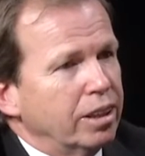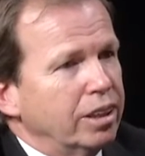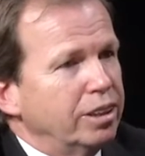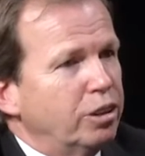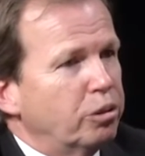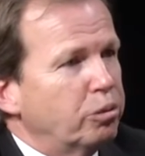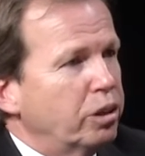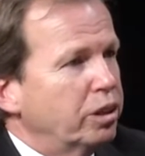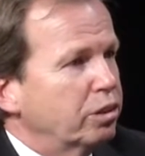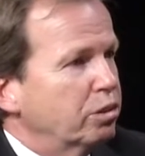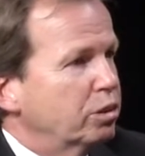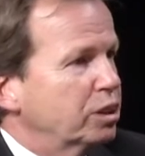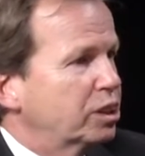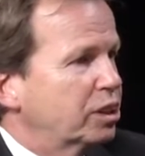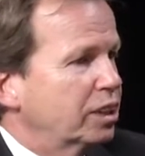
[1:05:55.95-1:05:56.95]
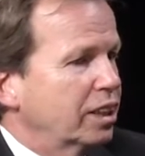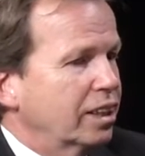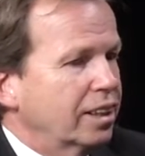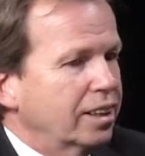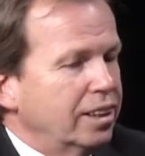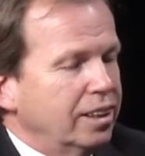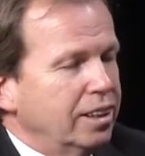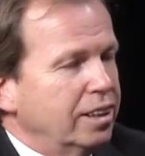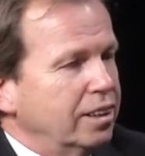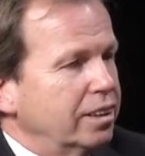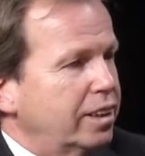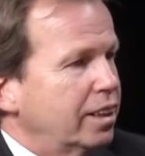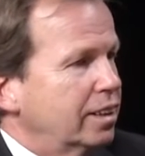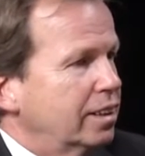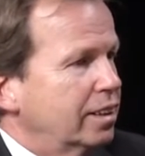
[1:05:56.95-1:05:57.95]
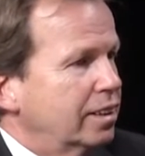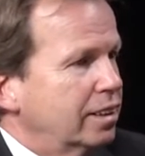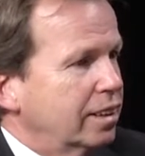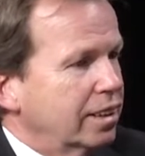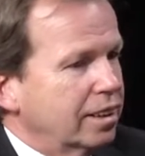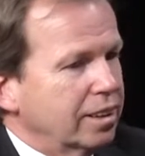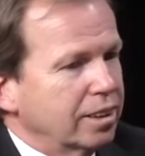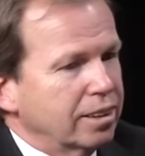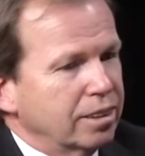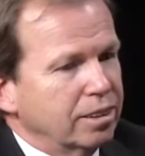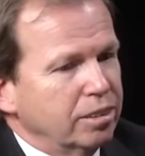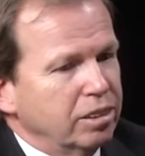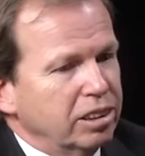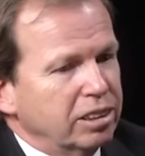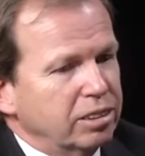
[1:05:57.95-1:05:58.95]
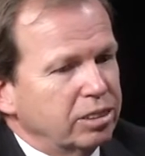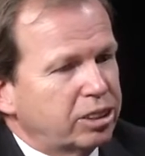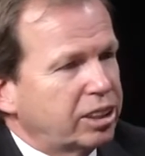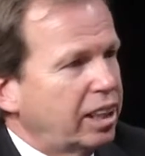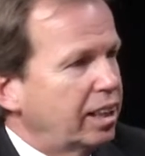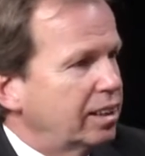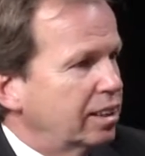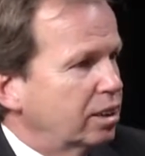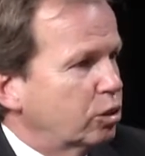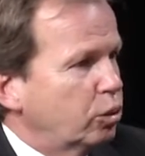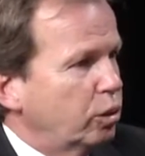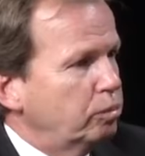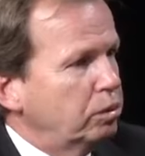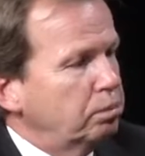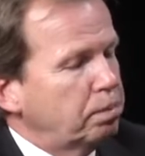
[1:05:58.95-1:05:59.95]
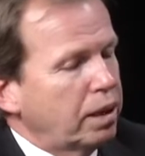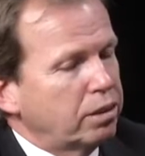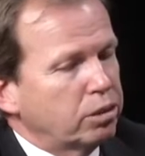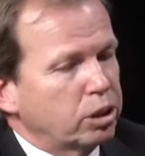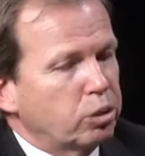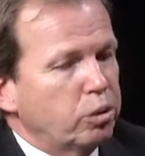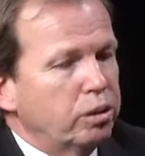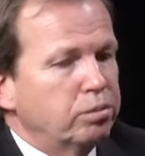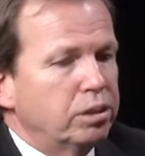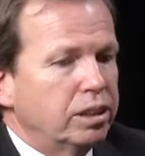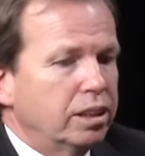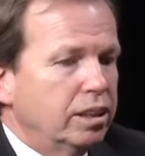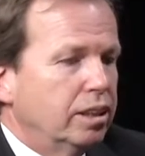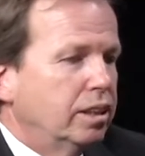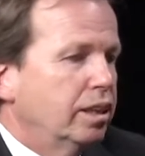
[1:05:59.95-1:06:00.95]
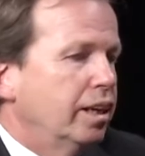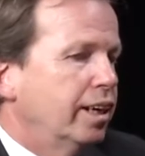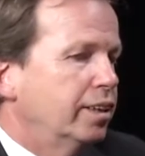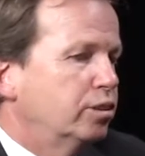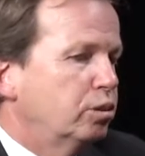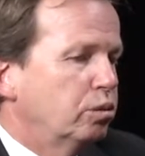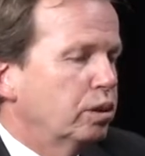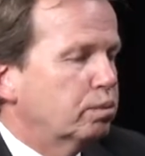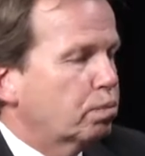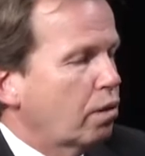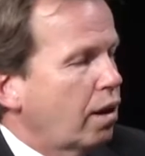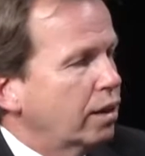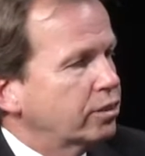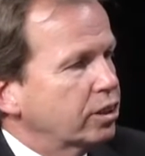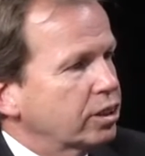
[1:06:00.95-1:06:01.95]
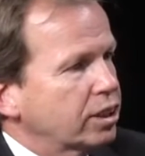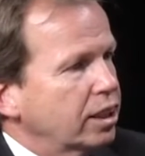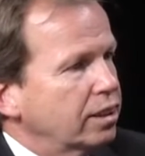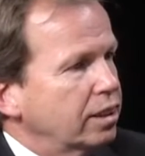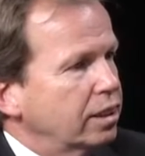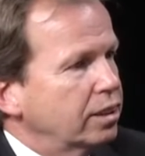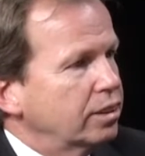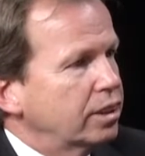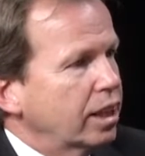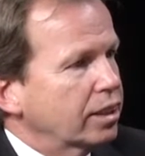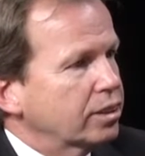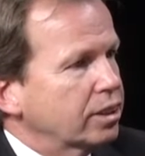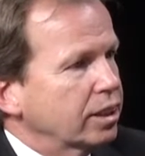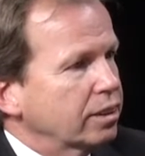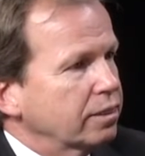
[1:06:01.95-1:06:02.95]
Whether it's getting scanning equipment, better equipment, doing projects, getting the indexing.